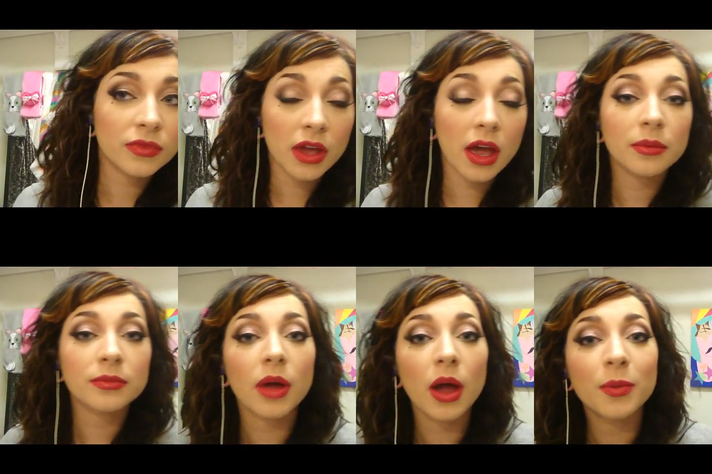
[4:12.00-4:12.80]
yeah,
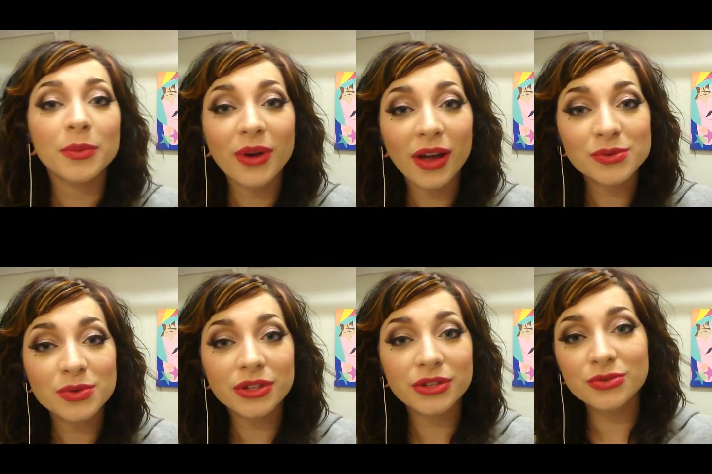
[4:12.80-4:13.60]
I hope you guys
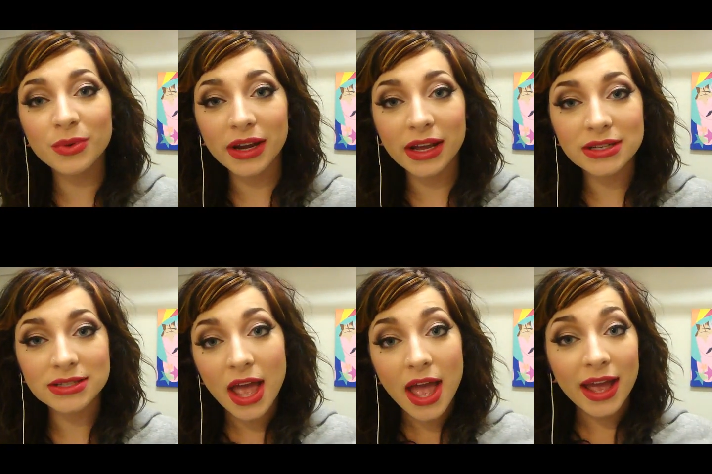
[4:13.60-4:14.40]
really enjoyed
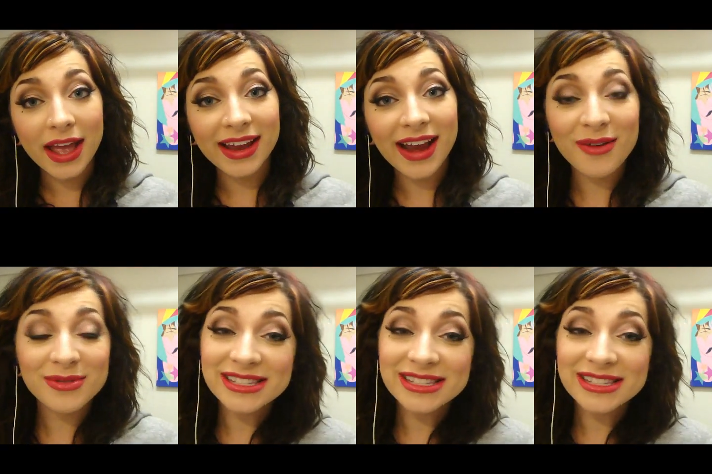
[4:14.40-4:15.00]
it. And I will